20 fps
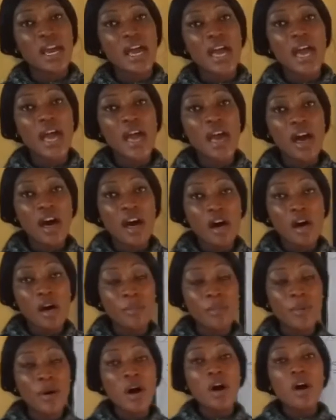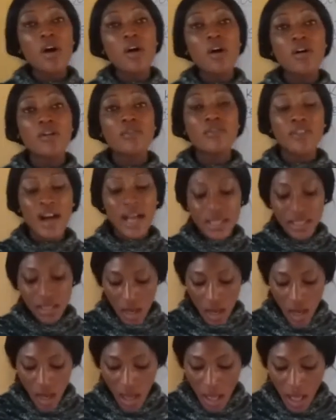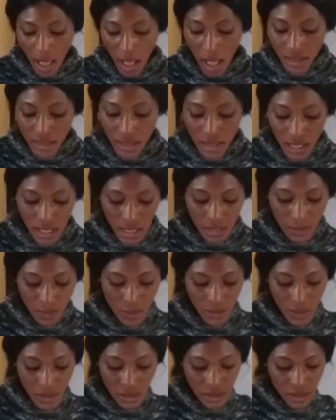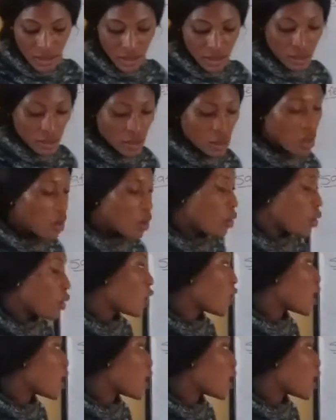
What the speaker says: help of an elderly person or an